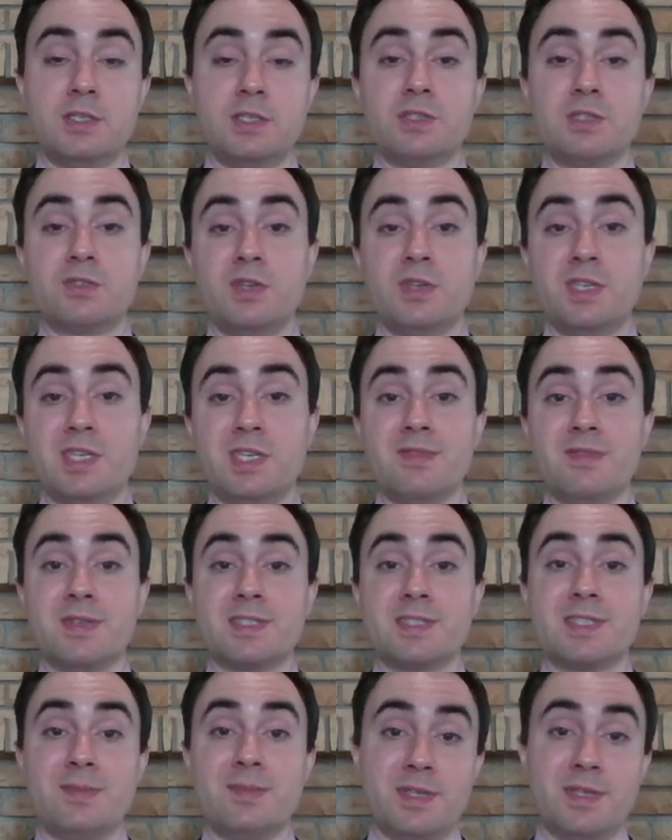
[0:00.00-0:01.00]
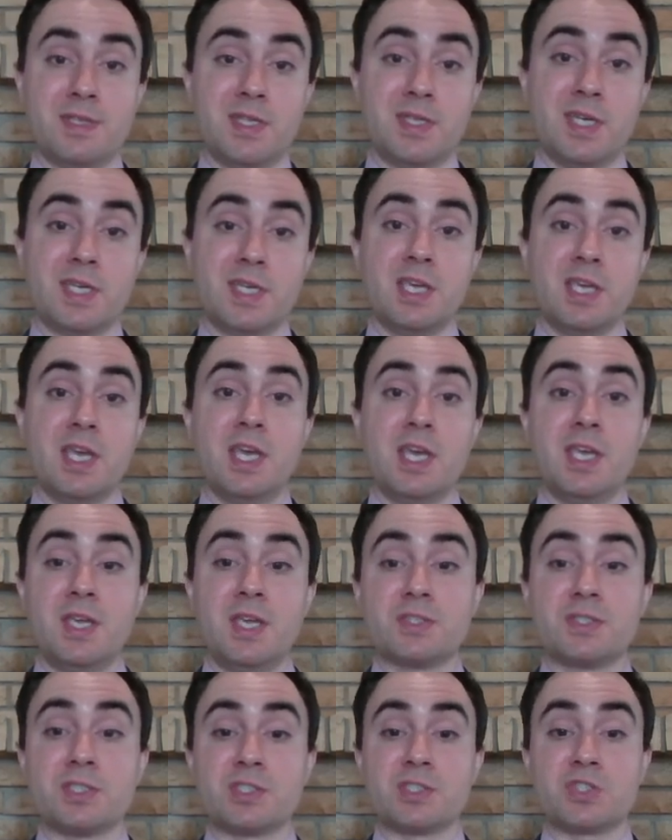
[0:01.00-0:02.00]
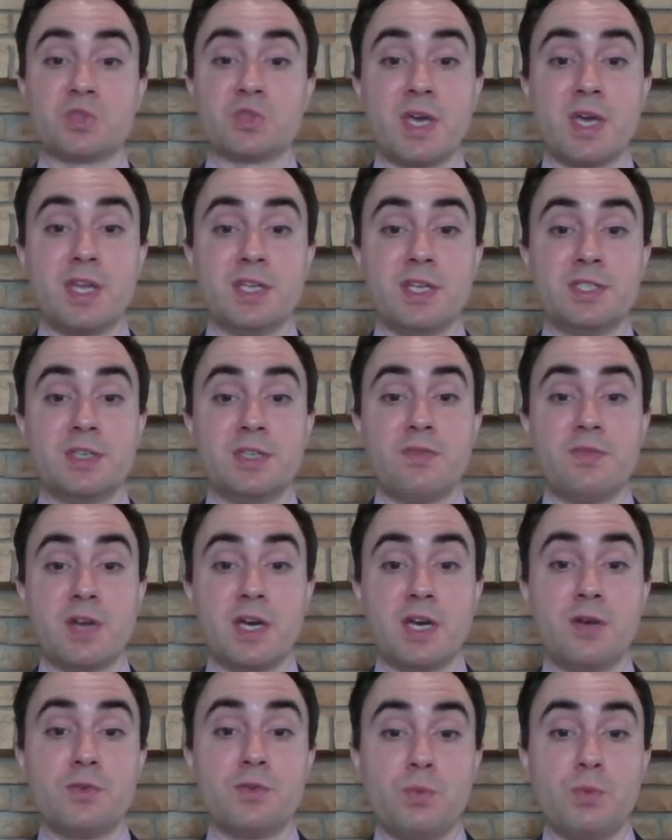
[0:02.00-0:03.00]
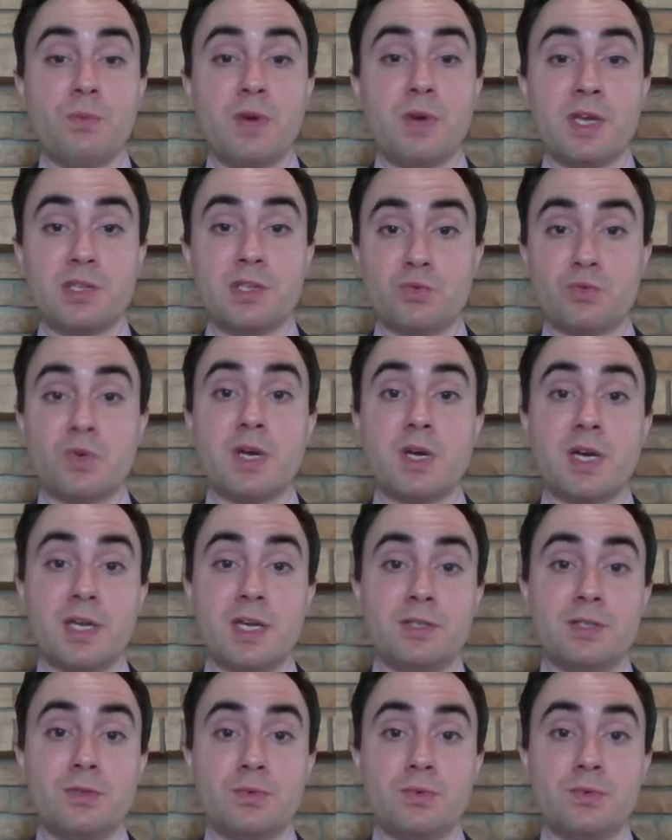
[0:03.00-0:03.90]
He's going to give us something like, here's a strategy for how you might try